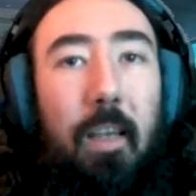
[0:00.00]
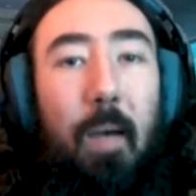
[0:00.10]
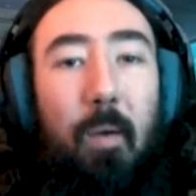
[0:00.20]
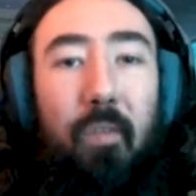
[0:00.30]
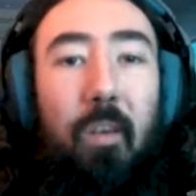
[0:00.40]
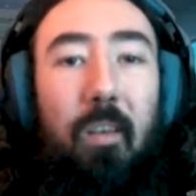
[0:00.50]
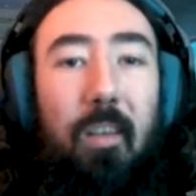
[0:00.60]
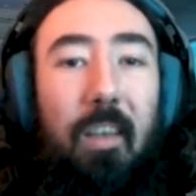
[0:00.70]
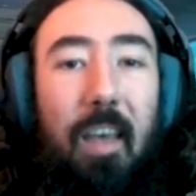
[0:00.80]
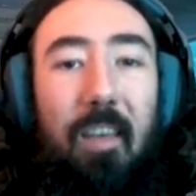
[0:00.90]
However,
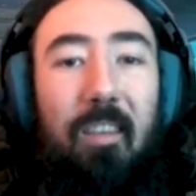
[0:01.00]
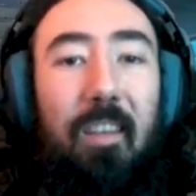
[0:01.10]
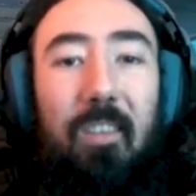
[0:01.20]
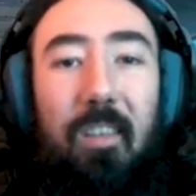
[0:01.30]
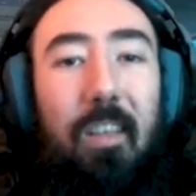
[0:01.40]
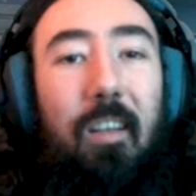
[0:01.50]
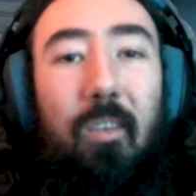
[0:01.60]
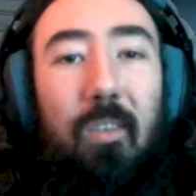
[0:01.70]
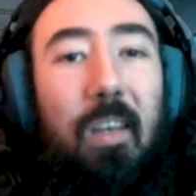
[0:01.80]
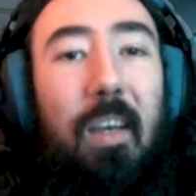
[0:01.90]
again, it's going to take a
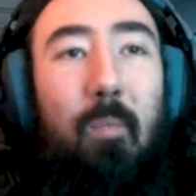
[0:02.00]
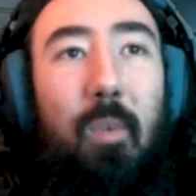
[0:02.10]
long time